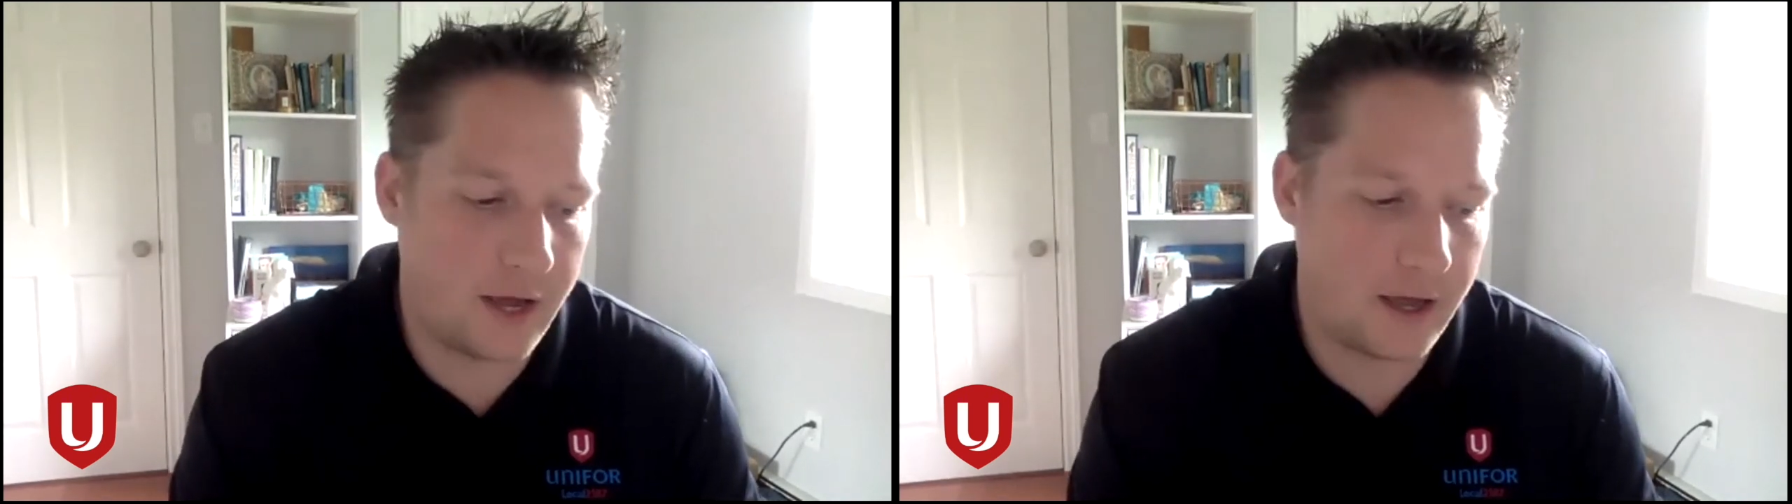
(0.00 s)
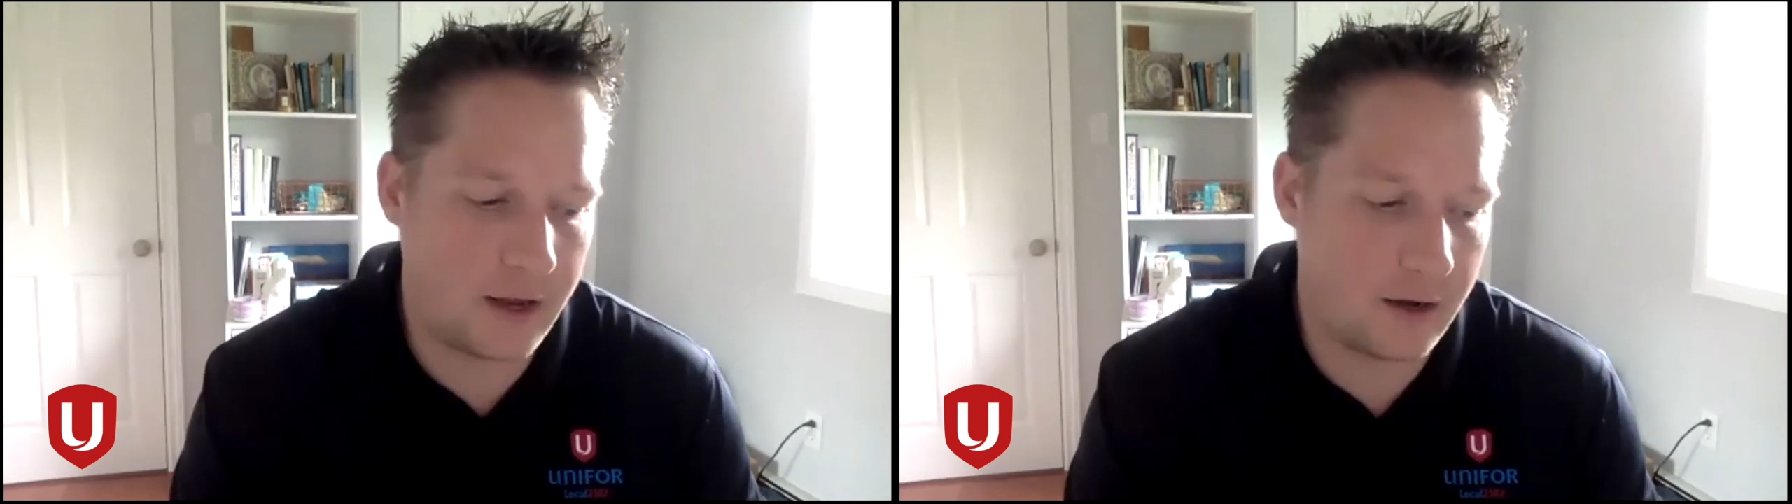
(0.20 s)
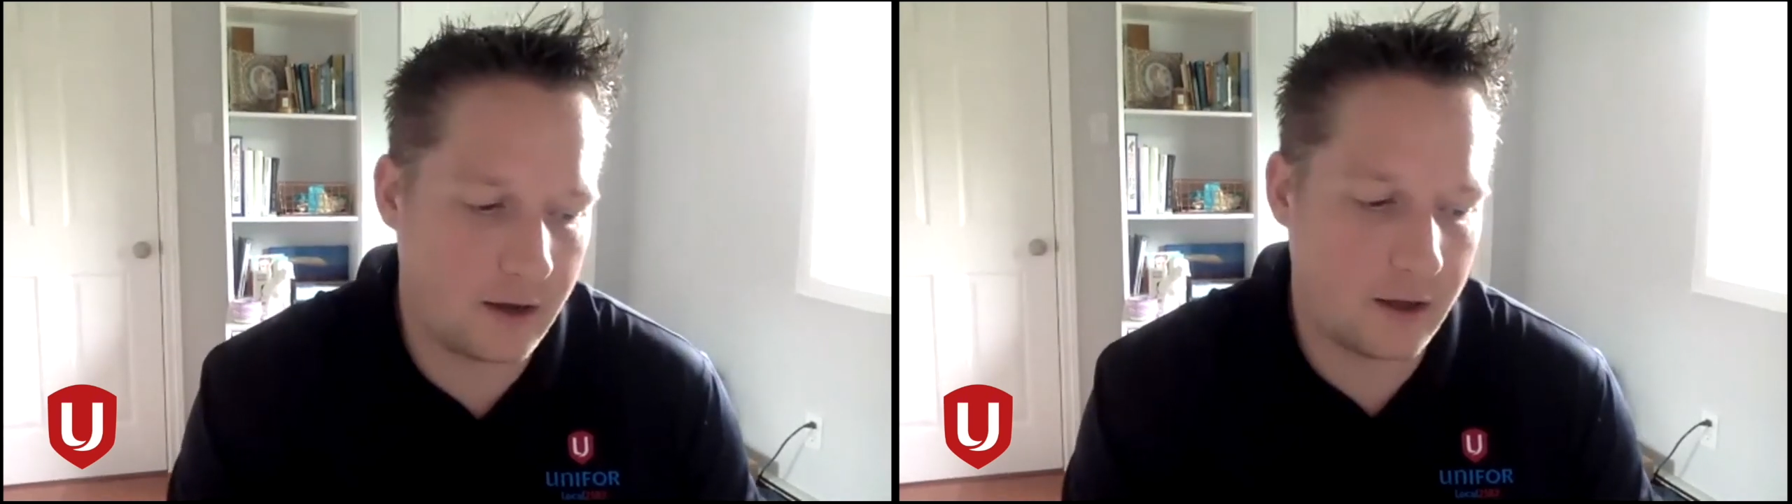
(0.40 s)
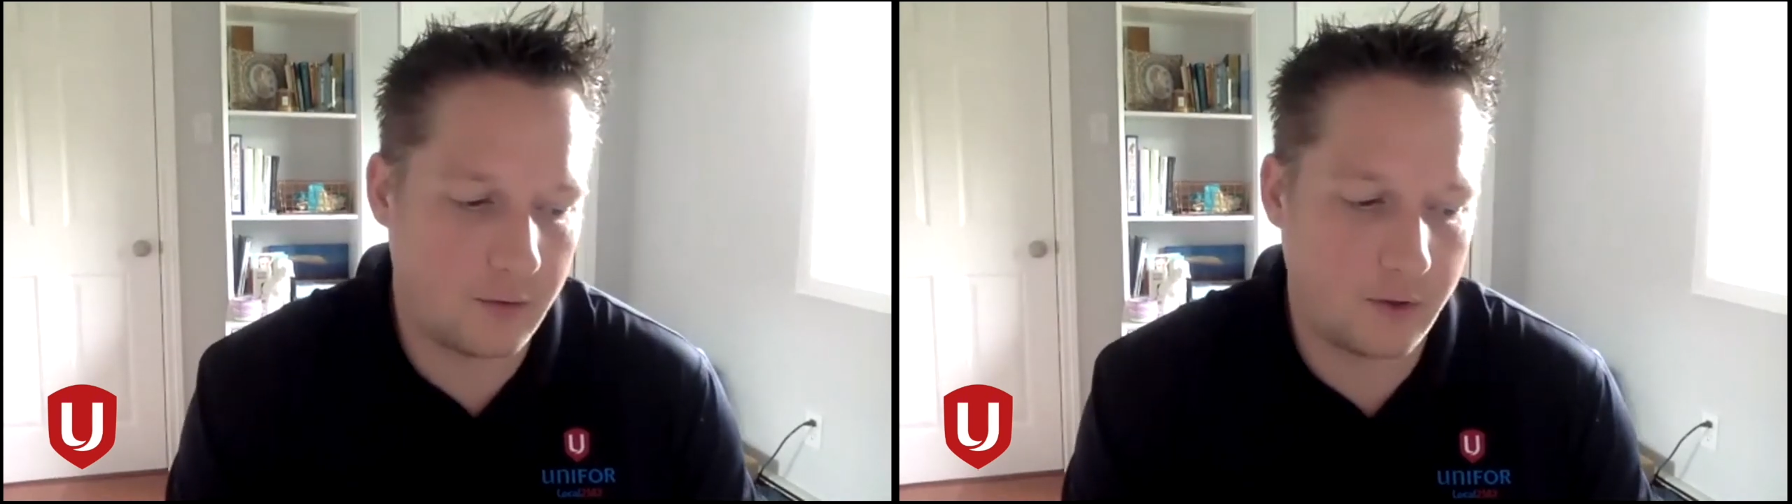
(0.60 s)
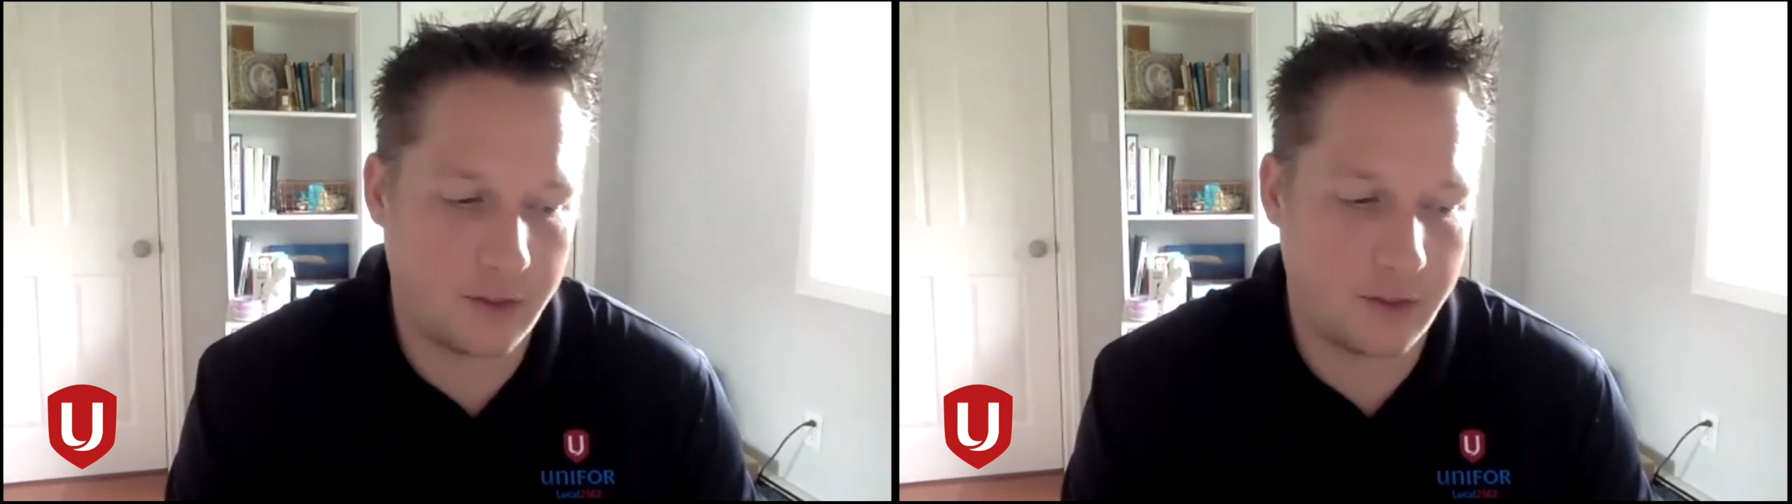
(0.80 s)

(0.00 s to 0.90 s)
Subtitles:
and with